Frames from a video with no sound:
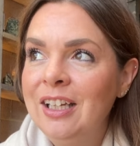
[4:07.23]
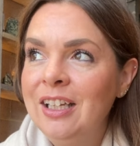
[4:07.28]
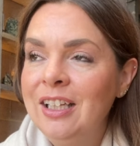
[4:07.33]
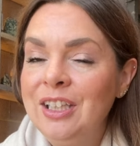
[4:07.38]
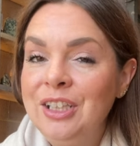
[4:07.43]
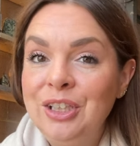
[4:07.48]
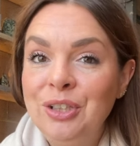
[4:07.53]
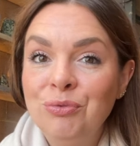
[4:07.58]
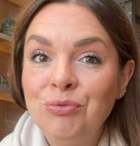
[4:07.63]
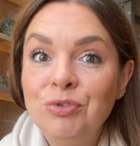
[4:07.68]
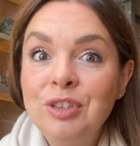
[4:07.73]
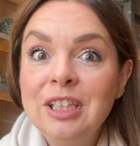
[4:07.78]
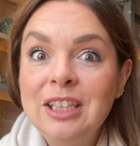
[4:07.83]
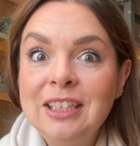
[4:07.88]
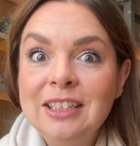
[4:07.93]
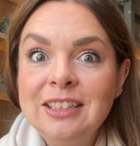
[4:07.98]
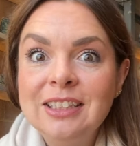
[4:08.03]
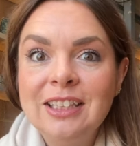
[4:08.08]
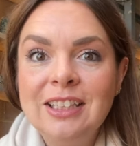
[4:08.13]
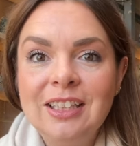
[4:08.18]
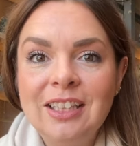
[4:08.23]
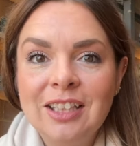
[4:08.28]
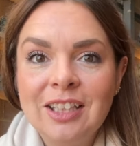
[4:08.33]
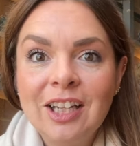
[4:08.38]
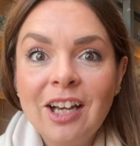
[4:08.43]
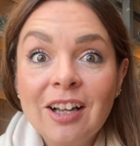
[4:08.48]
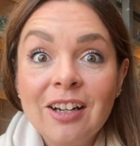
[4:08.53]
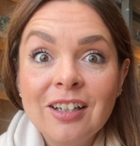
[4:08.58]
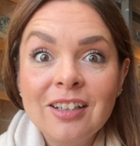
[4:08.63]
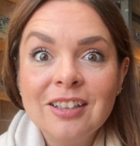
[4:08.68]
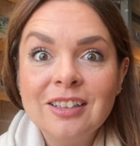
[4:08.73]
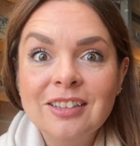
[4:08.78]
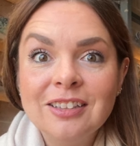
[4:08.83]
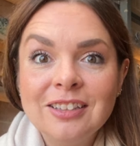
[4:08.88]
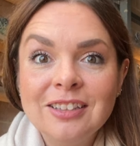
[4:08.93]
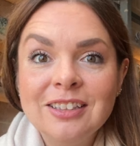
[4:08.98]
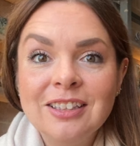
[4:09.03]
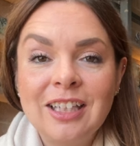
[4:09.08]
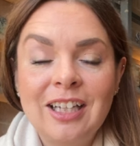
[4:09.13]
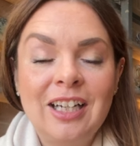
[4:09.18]
You can really see the
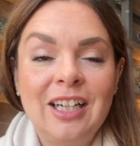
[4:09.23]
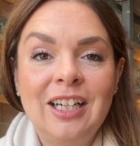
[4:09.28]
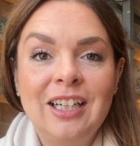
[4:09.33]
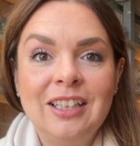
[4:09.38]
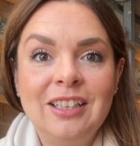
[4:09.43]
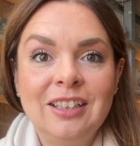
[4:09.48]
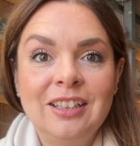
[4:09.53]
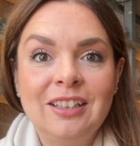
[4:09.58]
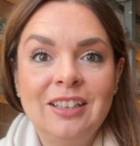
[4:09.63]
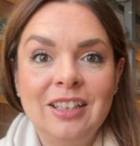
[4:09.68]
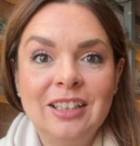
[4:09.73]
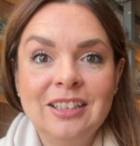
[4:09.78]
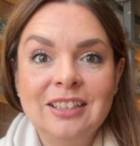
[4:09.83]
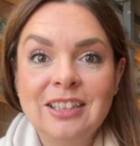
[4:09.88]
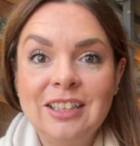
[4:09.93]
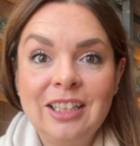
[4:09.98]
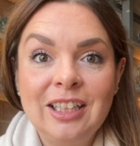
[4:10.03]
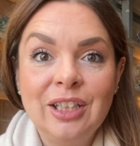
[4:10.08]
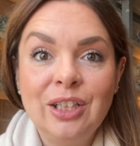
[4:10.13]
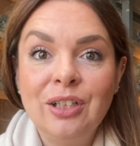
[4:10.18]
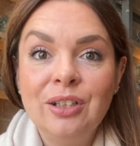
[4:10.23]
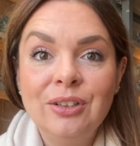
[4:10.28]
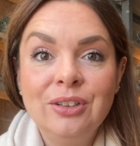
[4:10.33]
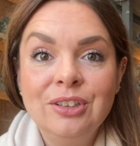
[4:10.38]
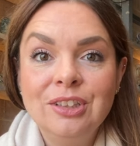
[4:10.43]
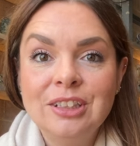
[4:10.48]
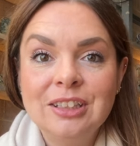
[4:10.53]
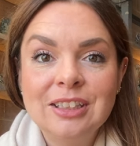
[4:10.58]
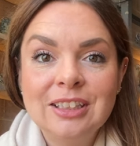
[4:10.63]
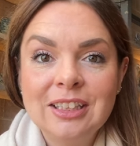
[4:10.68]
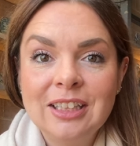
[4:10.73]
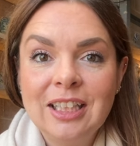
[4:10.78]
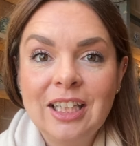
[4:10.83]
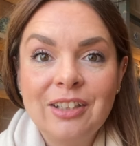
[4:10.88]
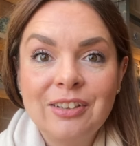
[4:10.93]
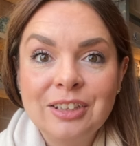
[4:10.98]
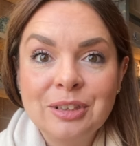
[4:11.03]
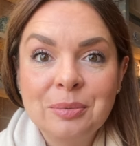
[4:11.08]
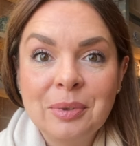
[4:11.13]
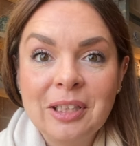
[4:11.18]
colours and, like I said, the inclusions in there
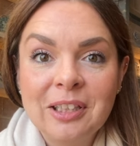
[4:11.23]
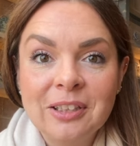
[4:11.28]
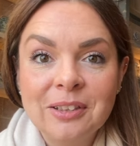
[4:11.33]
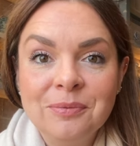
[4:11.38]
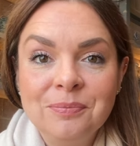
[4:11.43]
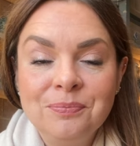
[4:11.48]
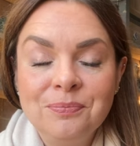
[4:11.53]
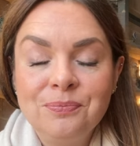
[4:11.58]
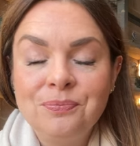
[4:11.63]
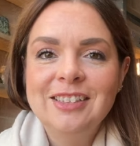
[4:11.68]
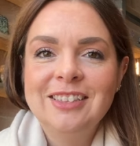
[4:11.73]
as well.